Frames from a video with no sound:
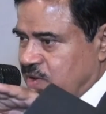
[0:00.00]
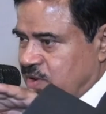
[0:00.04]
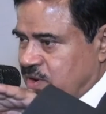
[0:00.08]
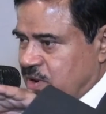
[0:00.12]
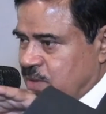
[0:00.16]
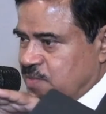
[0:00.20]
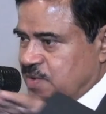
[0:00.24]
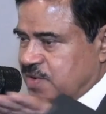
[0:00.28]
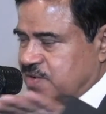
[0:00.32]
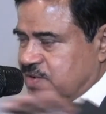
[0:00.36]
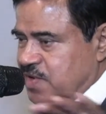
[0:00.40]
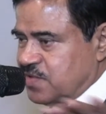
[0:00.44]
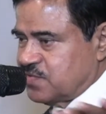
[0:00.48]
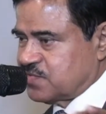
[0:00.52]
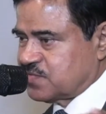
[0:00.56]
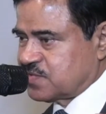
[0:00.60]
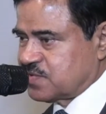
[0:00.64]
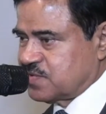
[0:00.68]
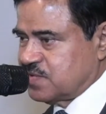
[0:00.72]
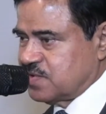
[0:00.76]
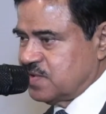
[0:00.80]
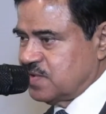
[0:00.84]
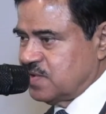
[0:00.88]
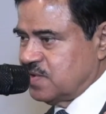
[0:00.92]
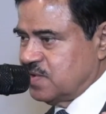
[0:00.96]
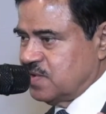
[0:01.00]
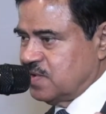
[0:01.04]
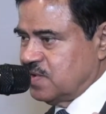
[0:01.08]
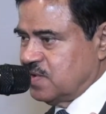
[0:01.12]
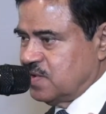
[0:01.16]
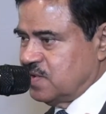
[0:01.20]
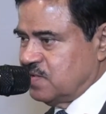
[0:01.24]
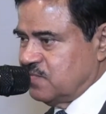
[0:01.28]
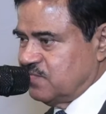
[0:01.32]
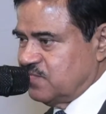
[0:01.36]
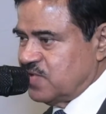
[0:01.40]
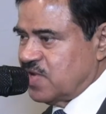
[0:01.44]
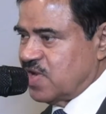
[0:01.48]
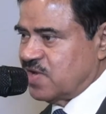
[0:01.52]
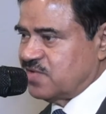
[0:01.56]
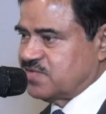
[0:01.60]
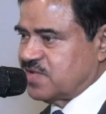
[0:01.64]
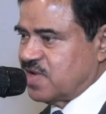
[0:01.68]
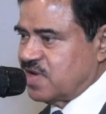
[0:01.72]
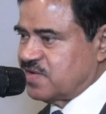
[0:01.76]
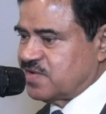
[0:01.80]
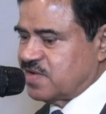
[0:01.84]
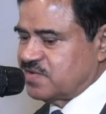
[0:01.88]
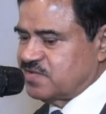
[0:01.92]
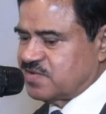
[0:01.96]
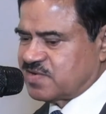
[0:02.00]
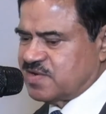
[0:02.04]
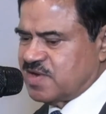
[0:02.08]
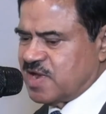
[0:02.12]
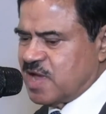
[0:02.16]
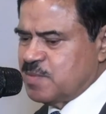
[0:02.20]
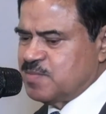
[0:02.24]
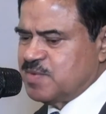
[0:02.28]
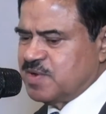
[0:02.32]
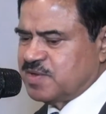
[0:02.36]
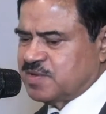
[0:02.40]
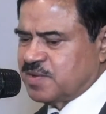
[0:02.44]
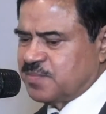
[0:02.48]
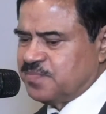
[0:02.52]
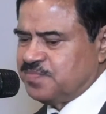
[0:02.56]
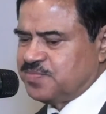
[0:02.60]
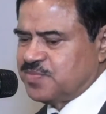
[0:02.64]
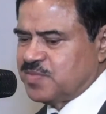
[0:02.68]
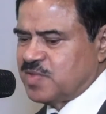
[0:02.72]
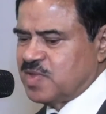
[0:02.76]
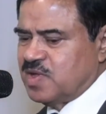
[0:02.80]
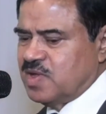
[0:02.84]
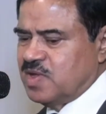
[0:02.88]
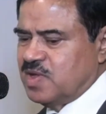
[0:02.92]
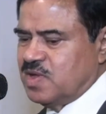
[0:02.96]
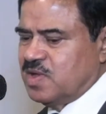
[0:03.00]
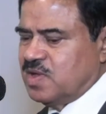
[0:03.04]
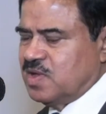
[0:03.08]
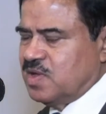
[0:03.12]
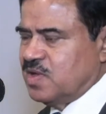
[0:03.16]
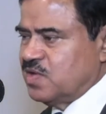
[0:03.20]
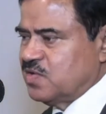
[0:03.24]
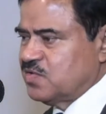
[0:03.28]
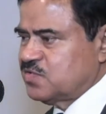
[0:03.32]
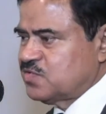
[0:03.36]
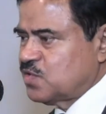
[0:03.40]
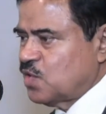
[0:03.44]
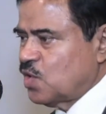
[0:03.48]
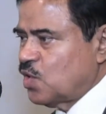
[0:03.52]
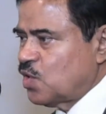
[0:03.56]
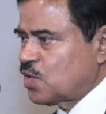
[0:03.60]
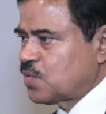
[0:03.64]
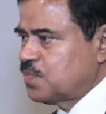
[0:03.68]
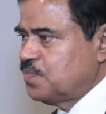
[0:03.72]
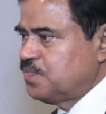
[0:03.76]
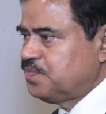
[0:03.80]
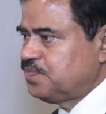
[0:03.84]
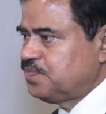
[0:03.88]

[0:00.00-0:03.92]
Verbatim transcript: remittance, financial transaction, everything. So